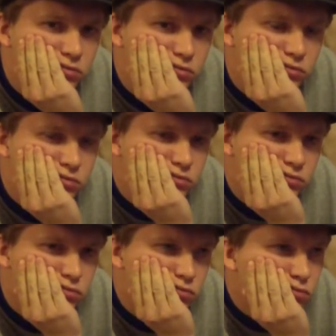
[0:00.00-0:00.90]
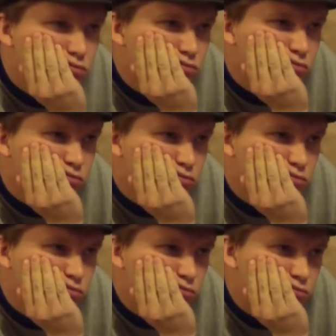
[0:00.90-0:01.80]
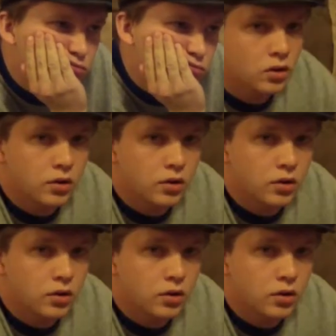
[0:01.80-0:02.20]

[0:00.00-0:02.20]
Nothing is said.